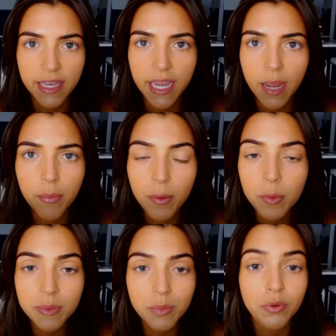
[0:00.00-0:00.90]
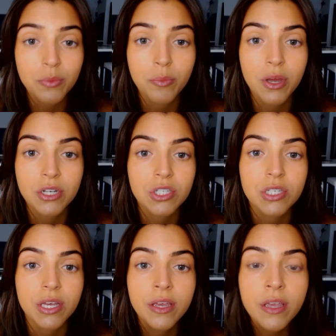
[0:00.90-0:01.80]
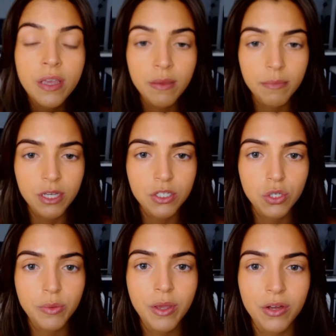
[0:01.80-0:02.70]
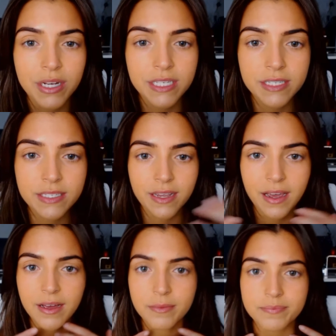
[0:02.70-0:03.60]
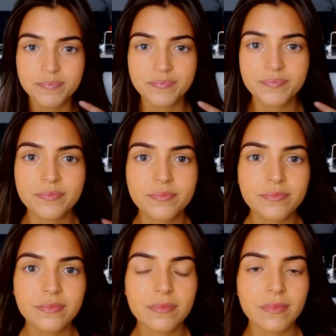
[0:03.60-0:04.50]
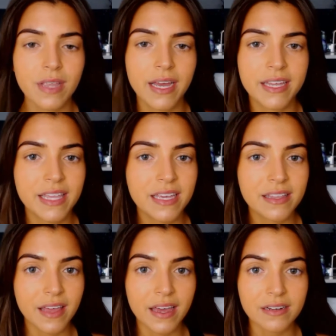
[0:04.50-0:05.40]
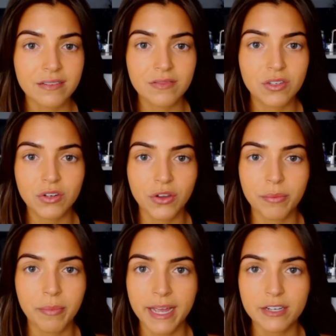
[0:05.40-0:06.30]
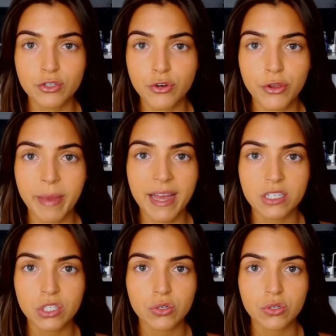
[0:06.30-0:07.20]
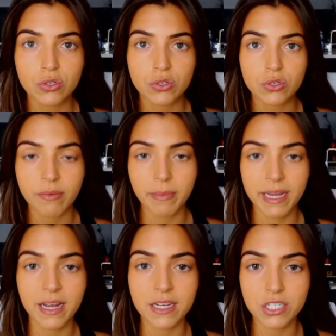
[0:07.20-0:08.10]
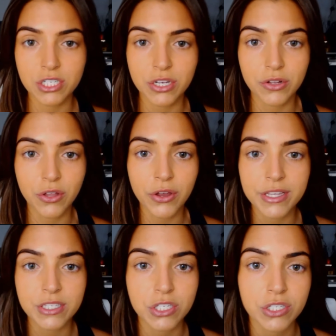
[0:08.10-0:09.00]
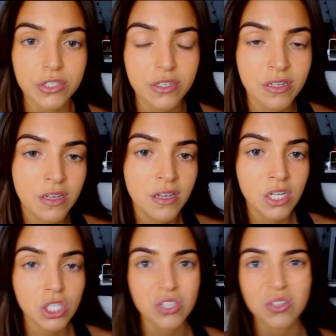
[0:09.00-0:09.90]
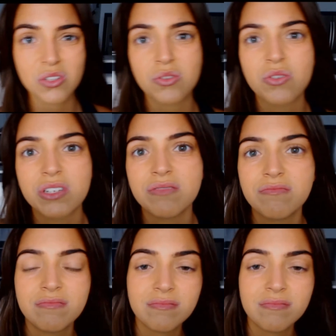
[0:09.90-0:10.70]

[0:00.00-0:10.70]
Like, I probably wouldn't purchase it, because to be honest, I think that, you know, my True Match or even my NARS Sheer Glow is just as good,